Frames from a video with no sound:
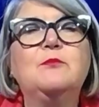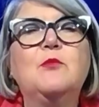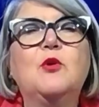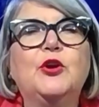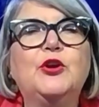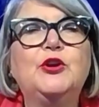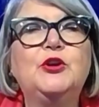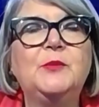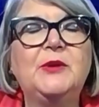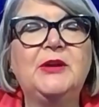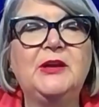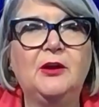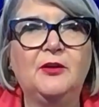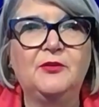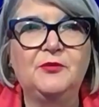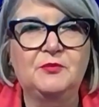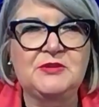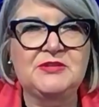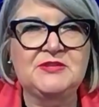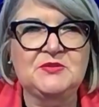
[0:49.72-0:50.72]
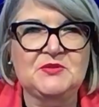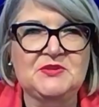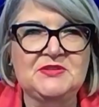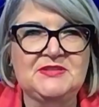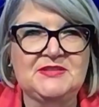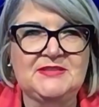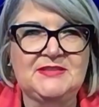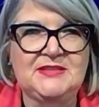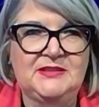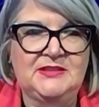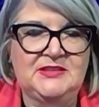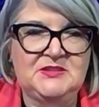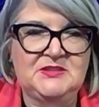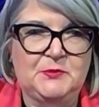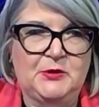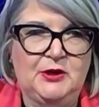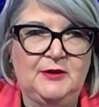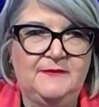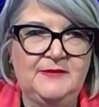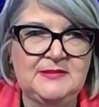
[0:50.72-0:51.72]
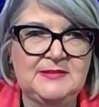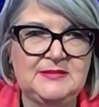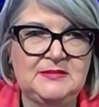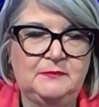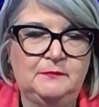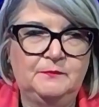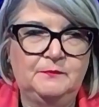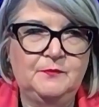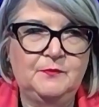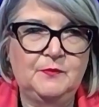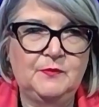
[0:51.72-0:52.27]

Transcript: more human health resources in this province